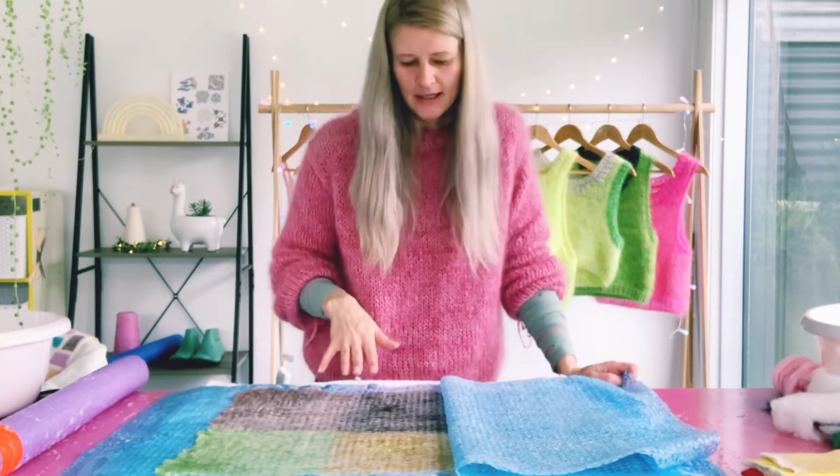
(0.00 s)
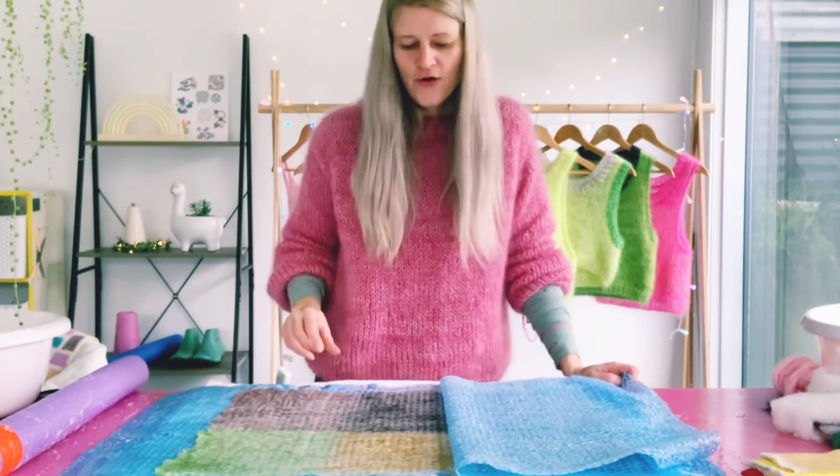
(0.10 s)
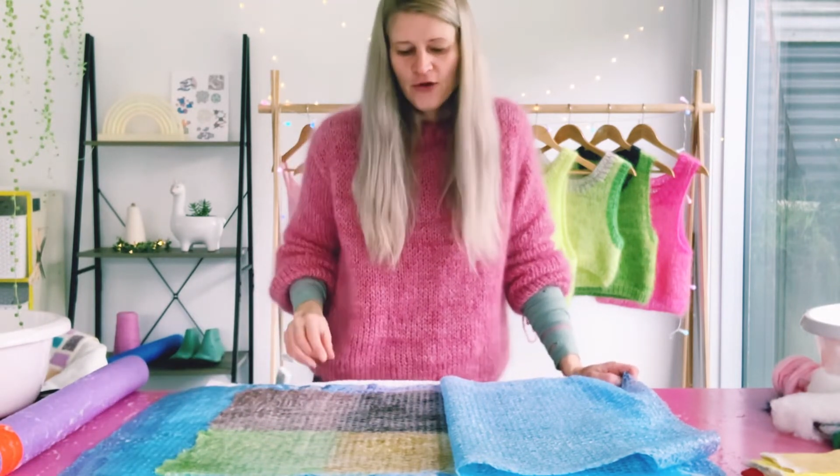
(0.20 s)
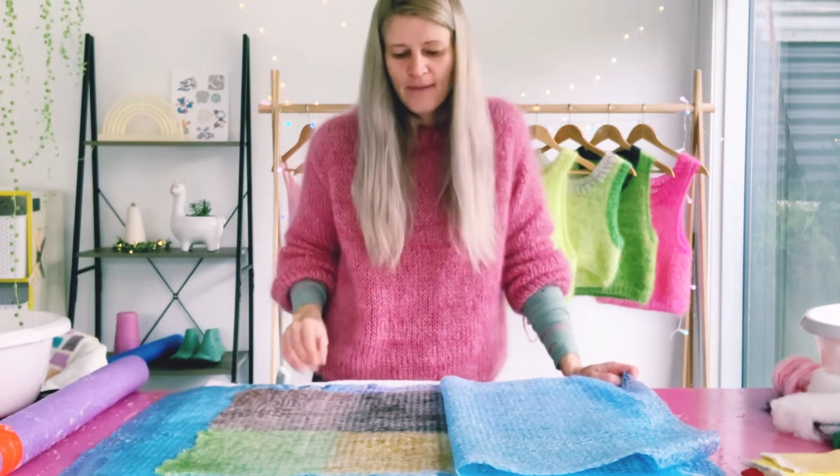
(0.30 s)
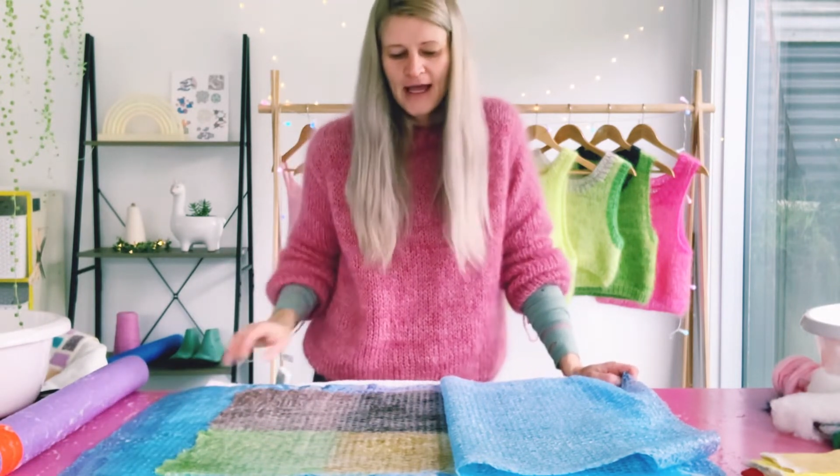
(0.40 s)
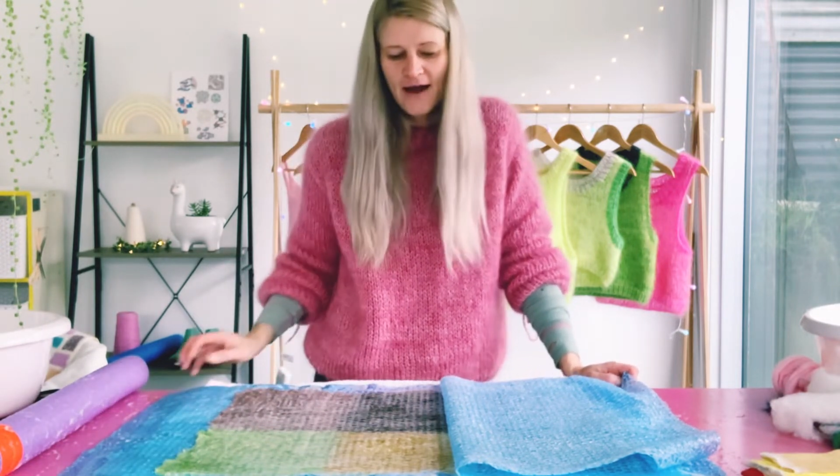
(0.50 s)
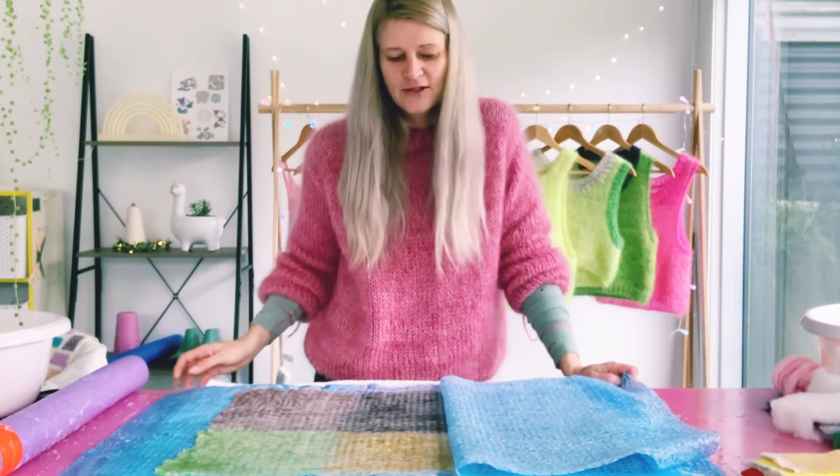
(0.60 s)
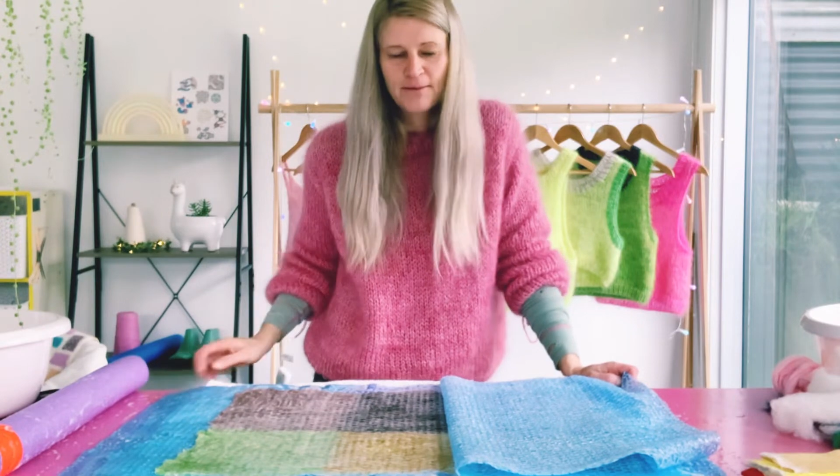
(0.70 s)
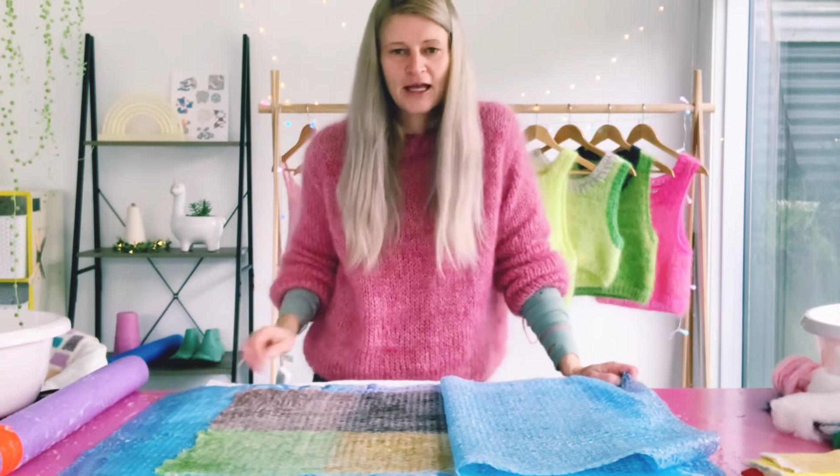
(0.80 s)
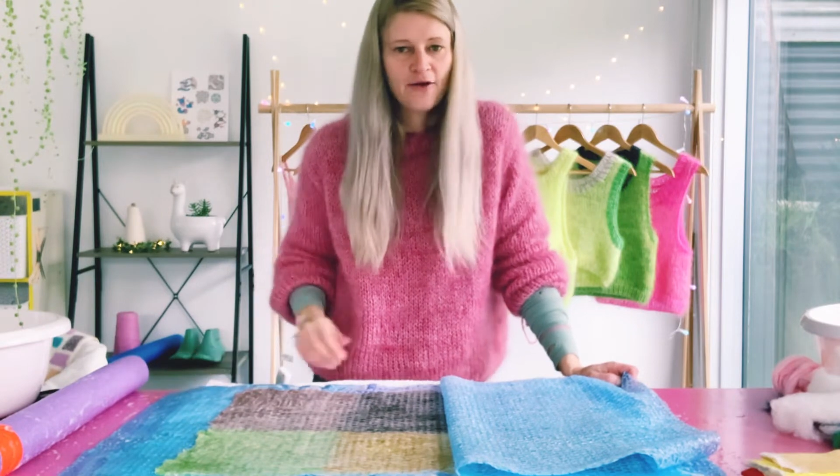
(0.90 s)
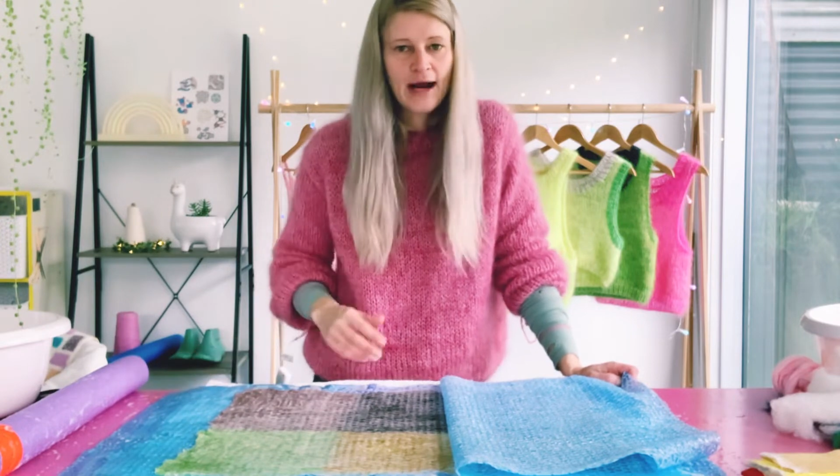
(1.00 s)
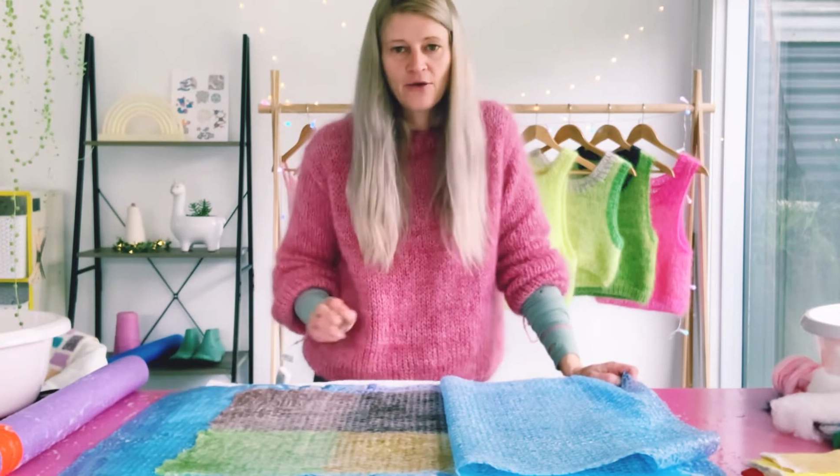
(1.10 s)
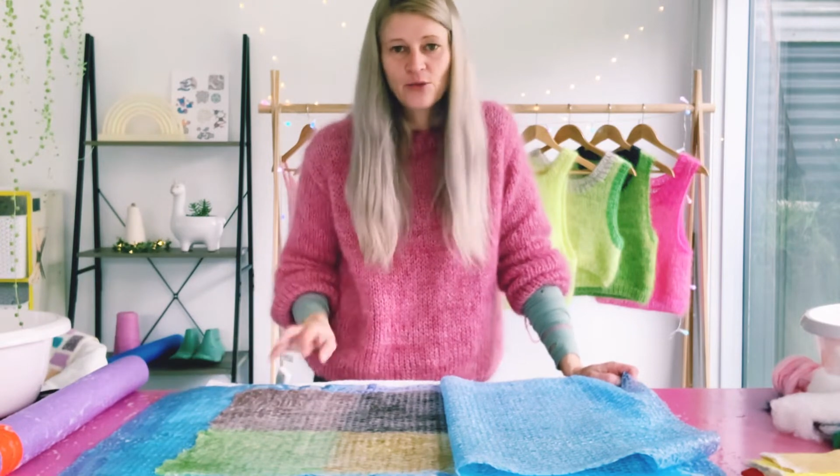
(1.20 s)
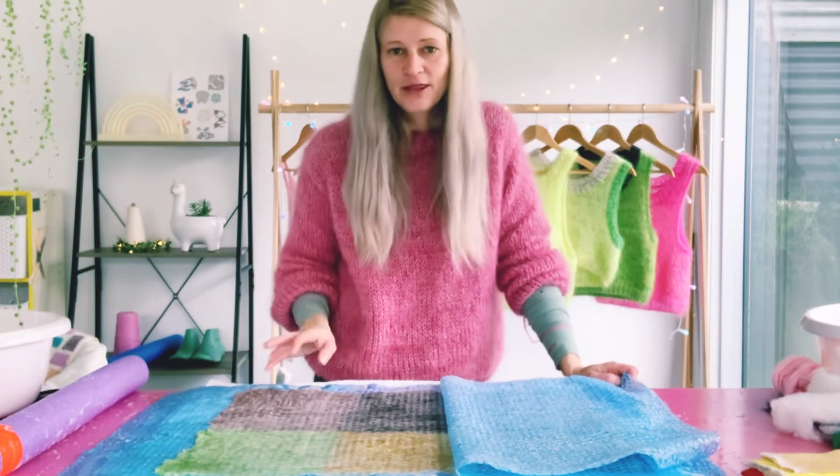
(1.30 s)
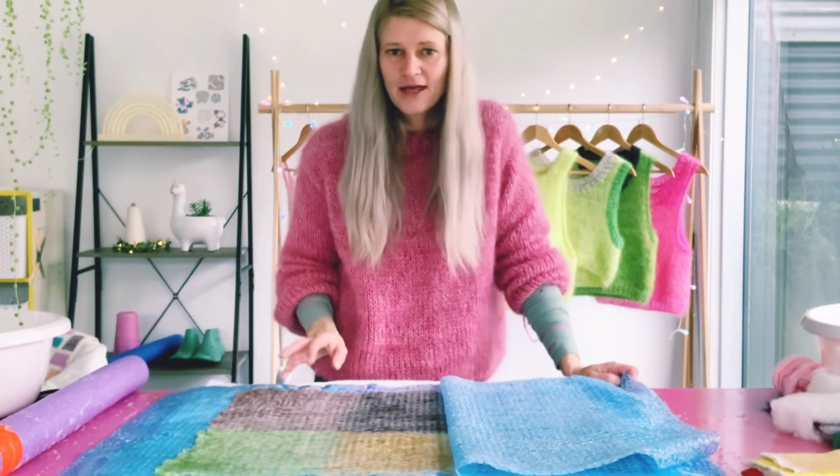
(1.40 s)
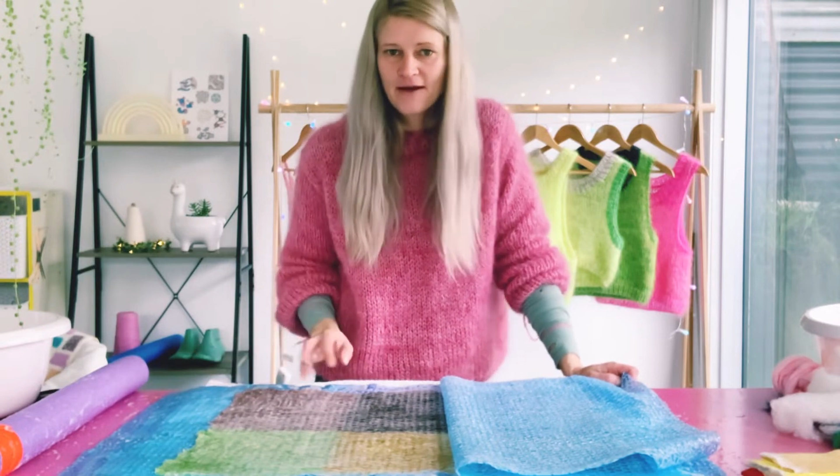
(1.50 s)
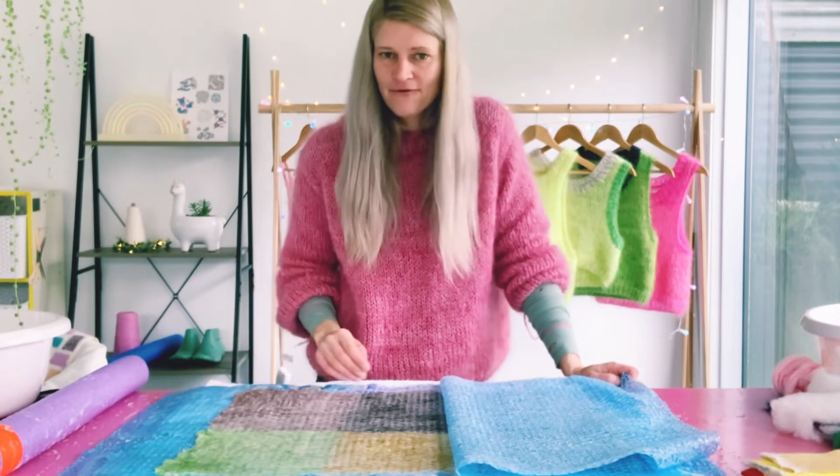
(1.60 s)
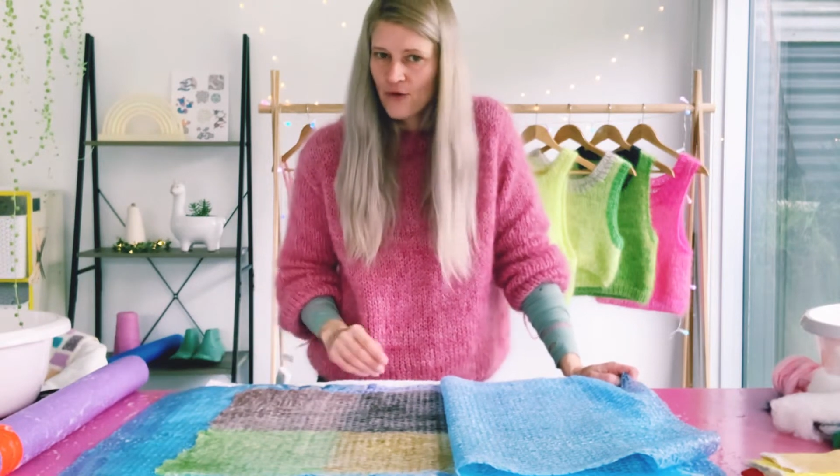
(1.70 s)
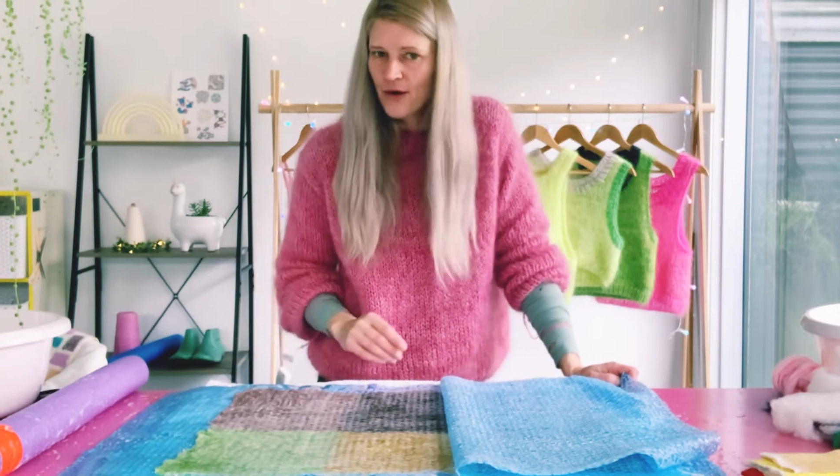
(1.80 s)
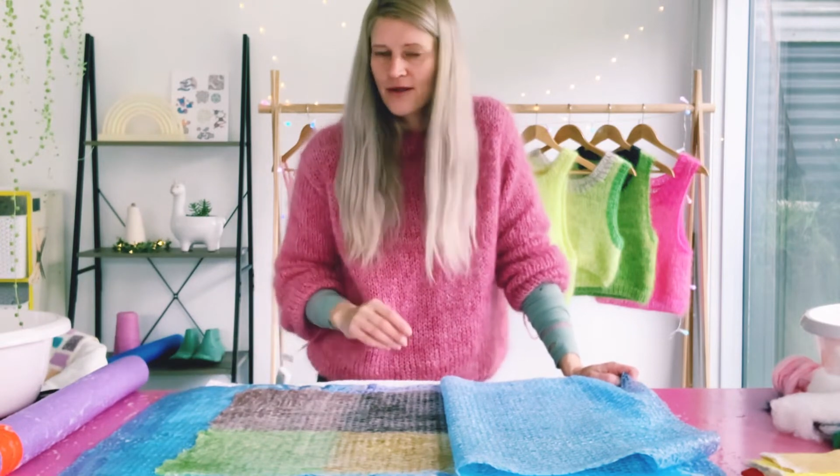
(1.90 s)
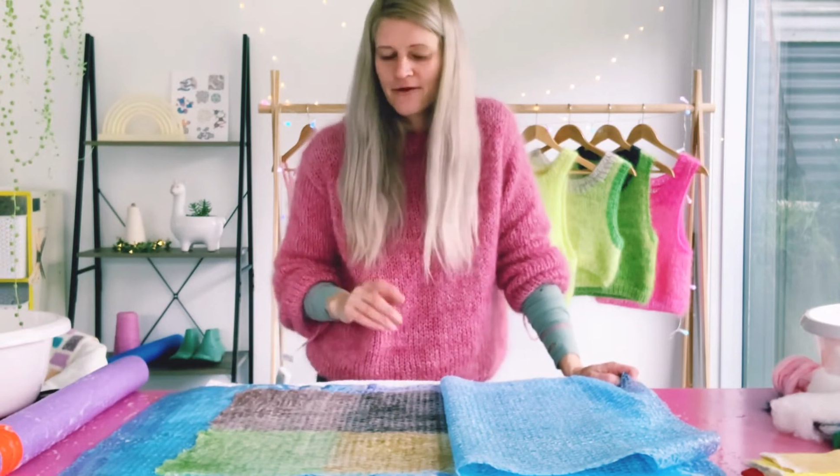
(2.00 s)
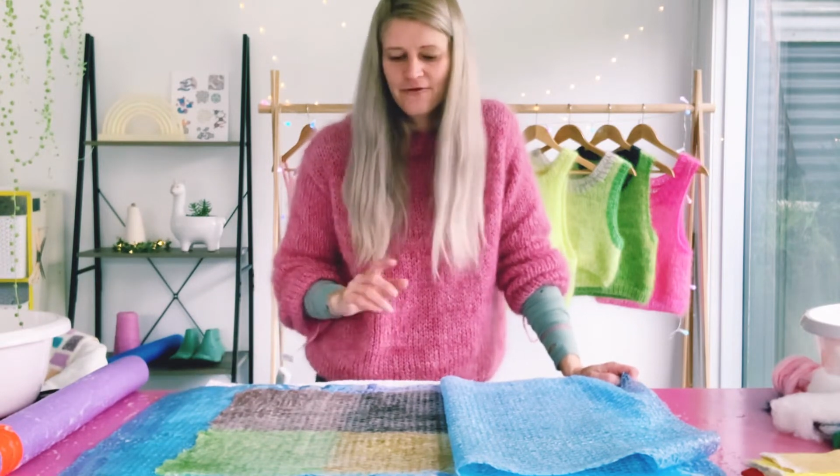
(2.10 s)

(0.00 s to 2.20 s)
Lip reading: But you may have to play around with it for the